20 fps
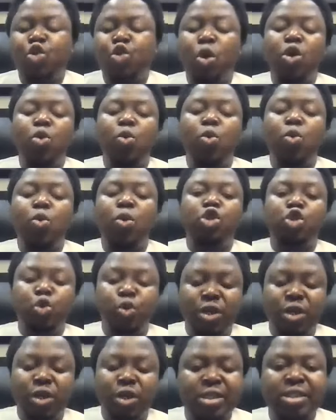So what you
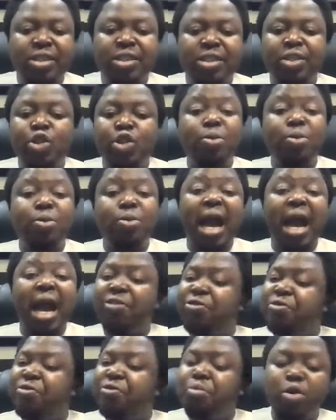want to do is you may
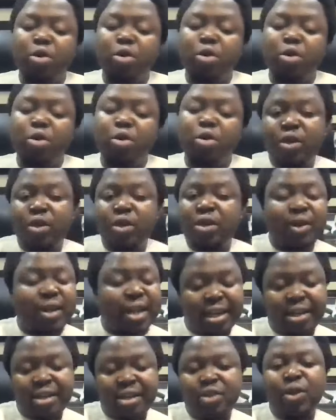have more than one
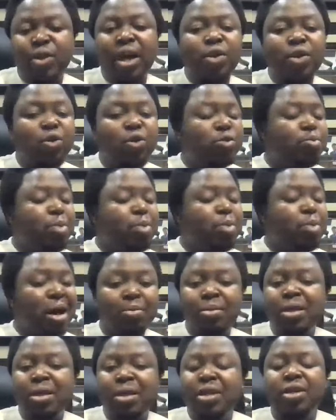downline. You can use
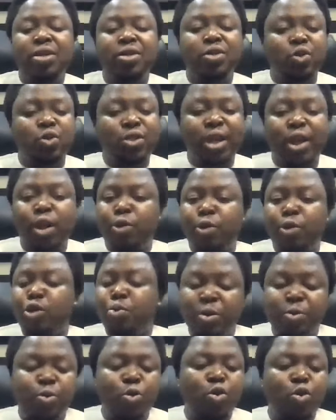BAM to sign up
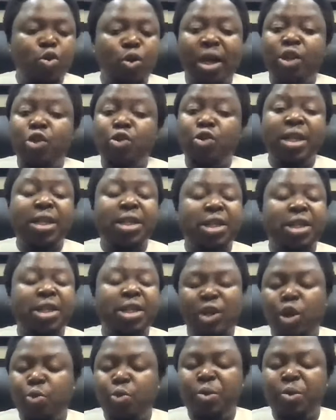some people. You can use anything
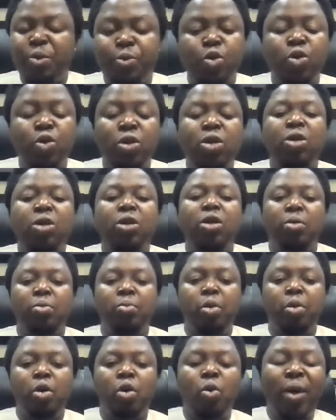to sign up people.
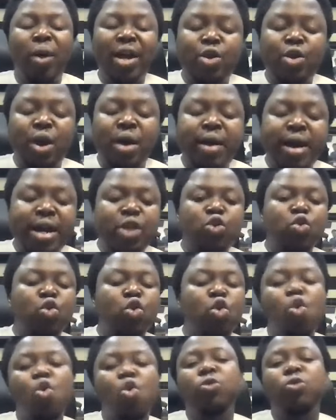But when you are ready to
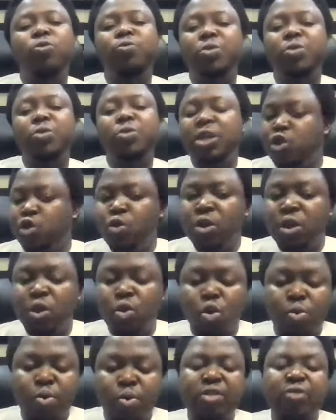go into
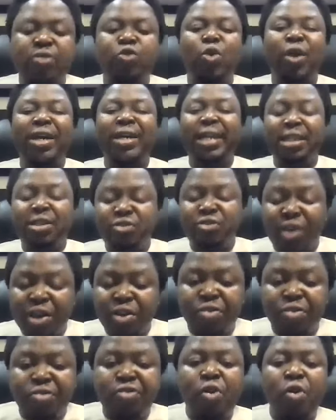eoooperative, you identify
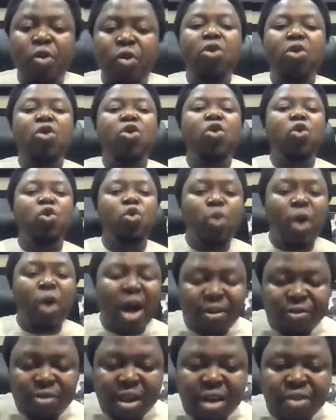your 4 who
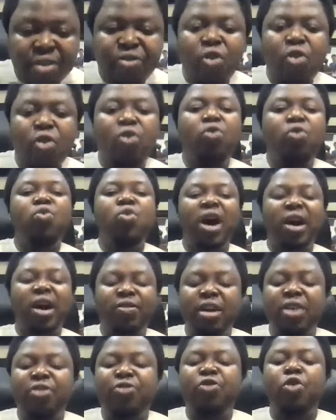have their 4, who have
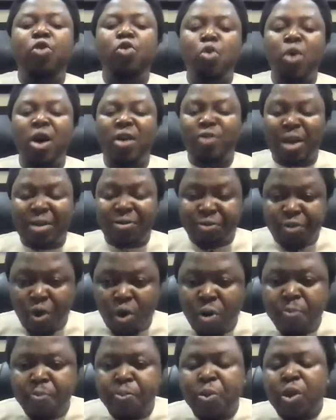their 4, who have their
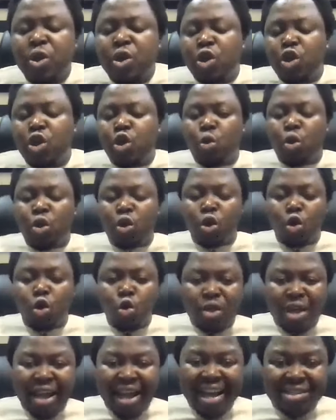4. You want to
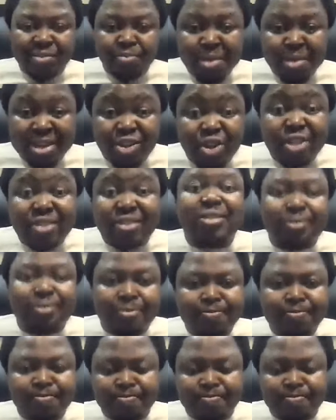go there as matrix.